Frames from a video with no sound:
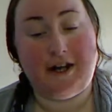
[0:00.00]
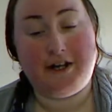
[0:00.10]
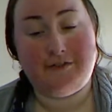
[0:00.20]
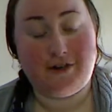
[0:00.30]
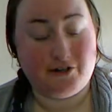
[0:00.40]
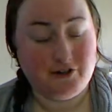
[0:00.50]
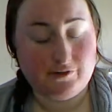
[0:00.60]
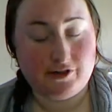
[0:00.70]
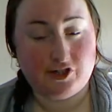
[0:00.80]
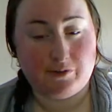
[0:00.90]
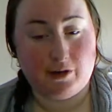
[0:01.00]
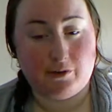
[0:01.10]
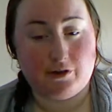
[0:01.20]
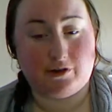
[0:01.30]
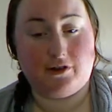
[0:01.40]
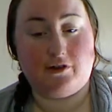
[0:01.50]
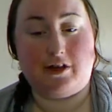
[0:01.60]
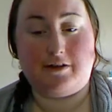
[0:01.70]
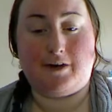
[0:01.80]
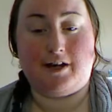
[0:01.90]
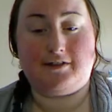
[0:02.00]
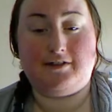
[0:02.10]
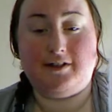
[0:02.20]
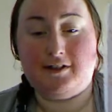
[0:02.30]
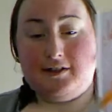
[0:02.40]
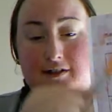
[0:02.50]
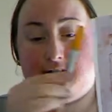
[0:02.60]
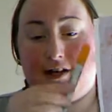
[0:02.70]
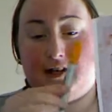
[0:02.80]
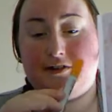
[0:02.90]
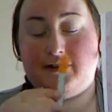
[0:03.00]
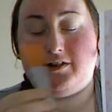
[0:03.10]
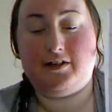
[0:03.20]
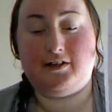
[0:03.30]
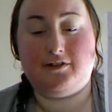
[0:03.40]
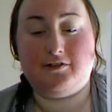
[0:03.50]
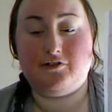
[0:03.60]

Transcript: And if I do reach my word goal, I might tick it, colour it in,